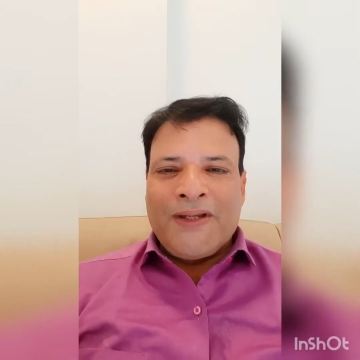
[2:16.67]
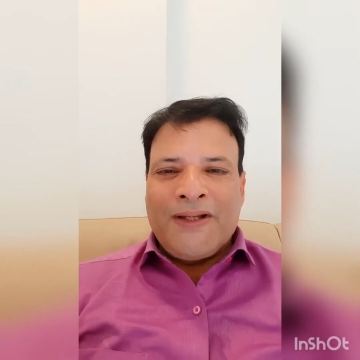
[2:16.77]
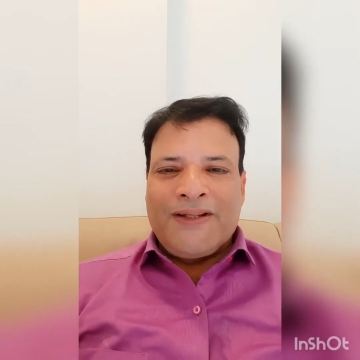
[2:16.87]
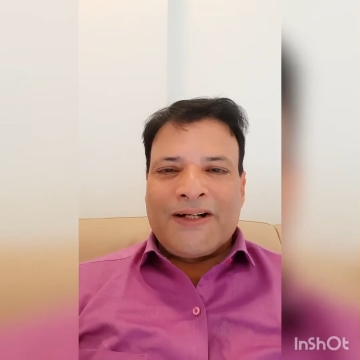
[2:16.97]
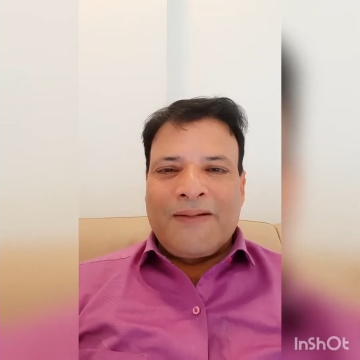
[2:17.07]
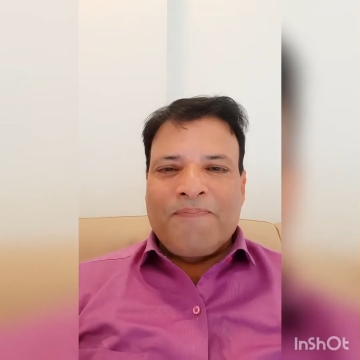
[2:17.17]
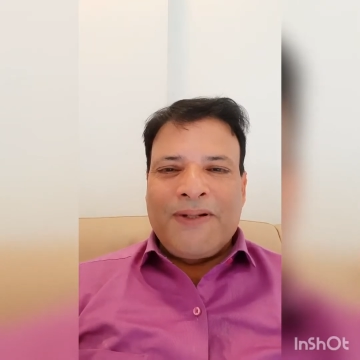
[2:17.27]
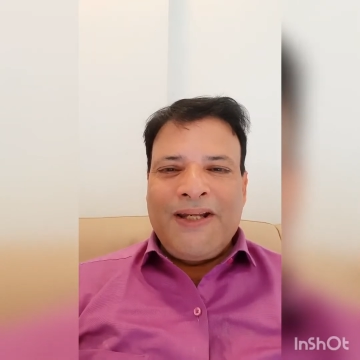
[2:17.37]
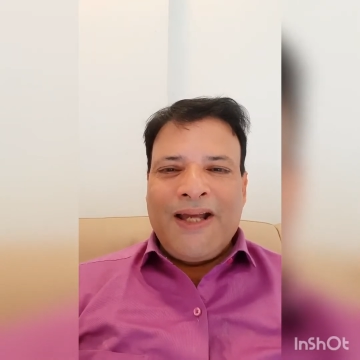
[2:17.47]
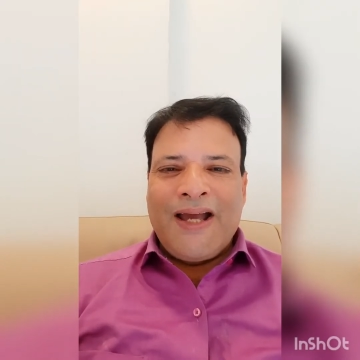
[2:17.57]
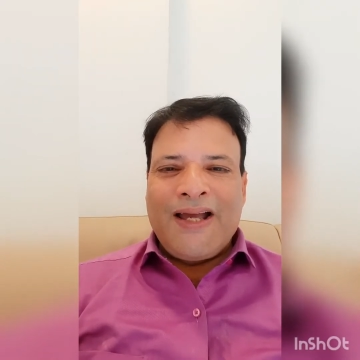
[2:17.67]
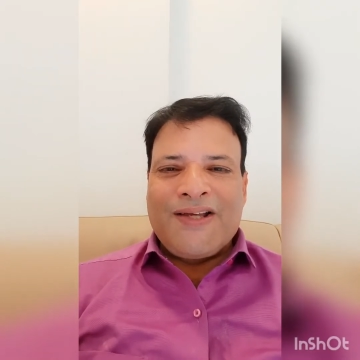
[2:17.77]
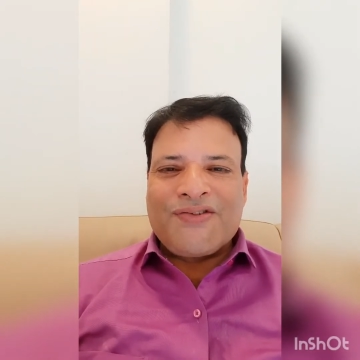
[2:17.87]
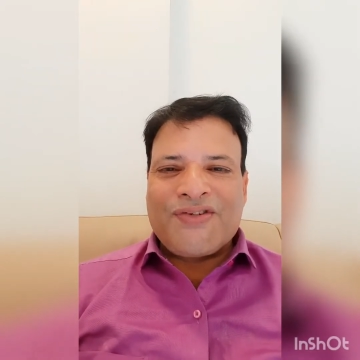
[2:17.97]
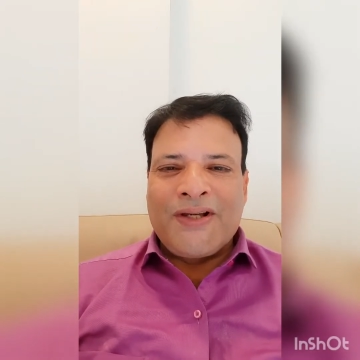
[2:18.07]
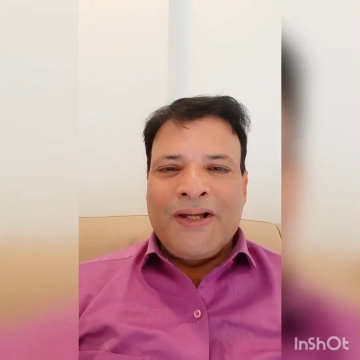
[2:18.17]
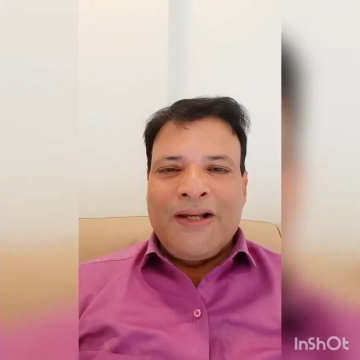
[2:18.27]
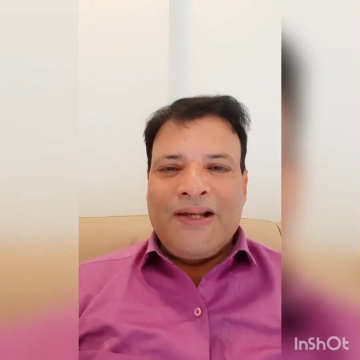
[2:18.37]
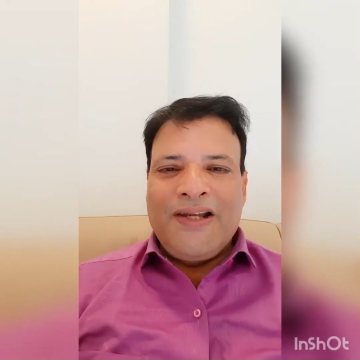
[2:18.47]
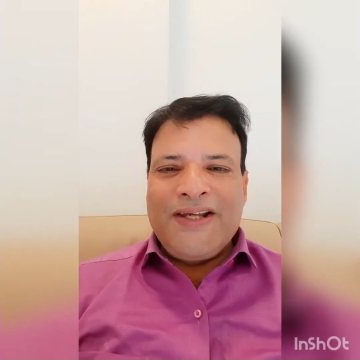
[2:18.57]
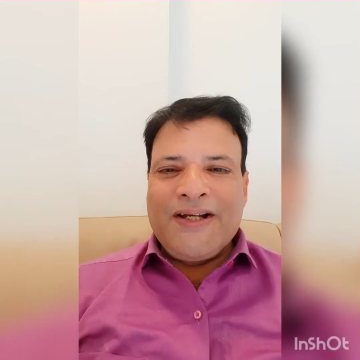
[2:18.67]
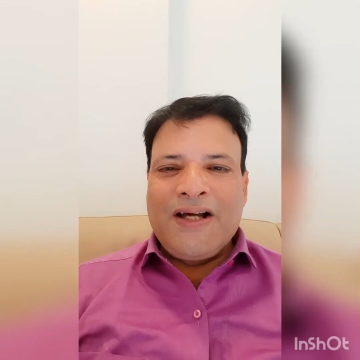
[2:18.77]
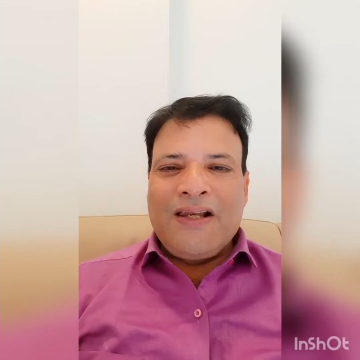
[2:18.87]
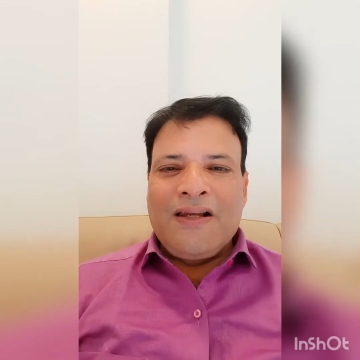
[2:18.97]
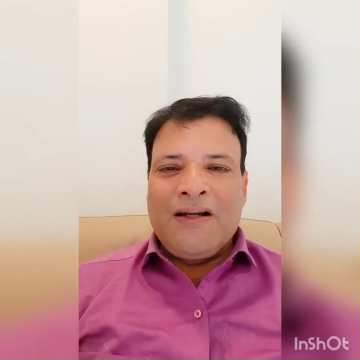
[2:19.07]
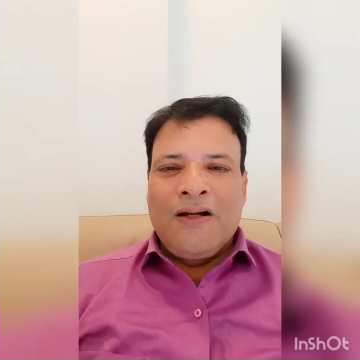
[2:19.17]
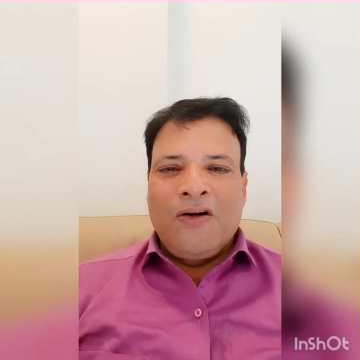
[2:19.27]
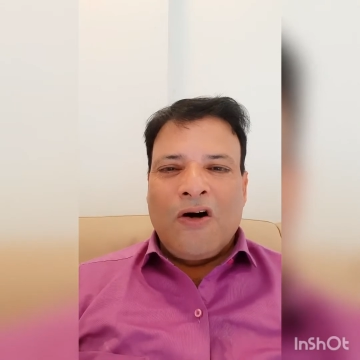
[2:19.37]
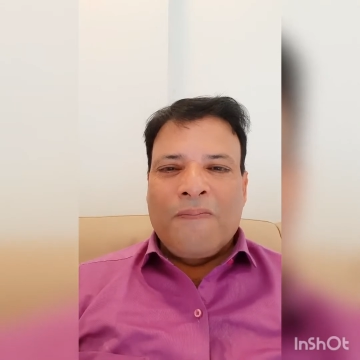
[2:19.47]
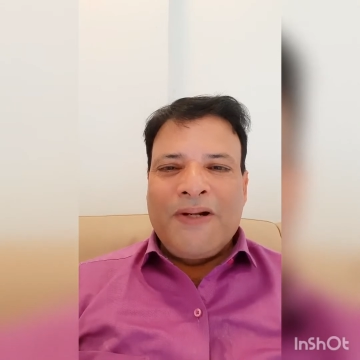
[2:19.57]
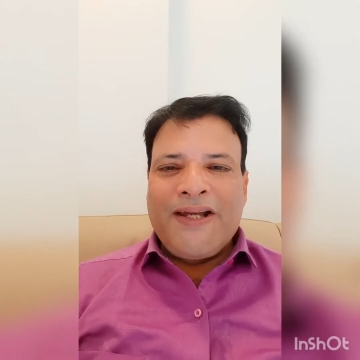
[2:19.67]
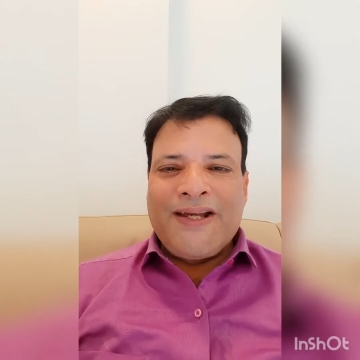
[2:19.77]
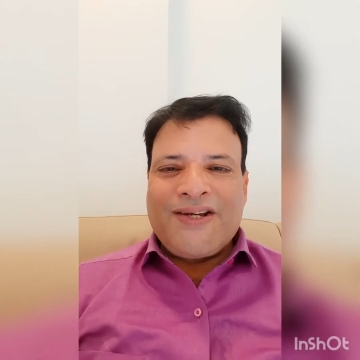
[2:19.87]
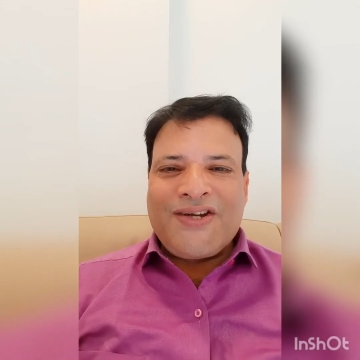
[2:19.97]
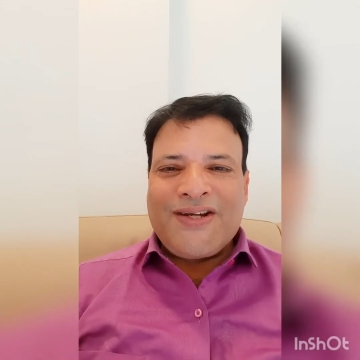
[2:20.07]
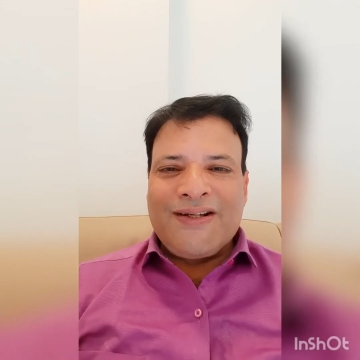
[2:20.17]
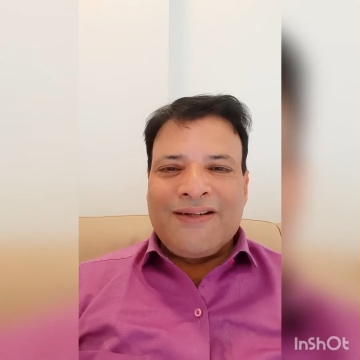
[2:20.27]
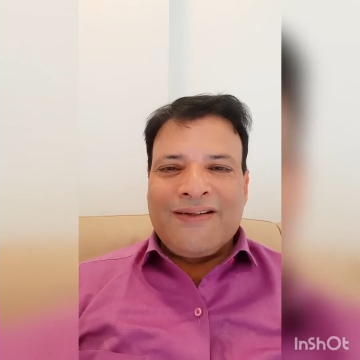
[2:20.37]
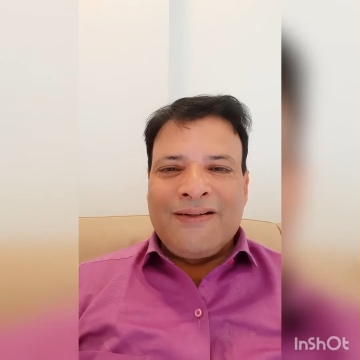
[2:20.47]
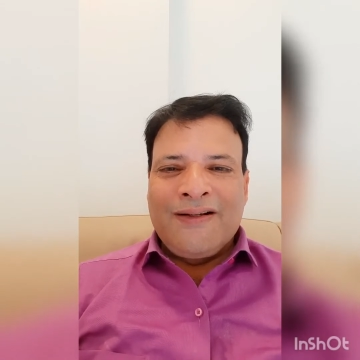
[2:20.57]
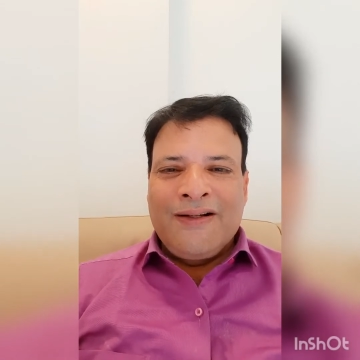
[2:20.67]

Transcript: the company has legal obligation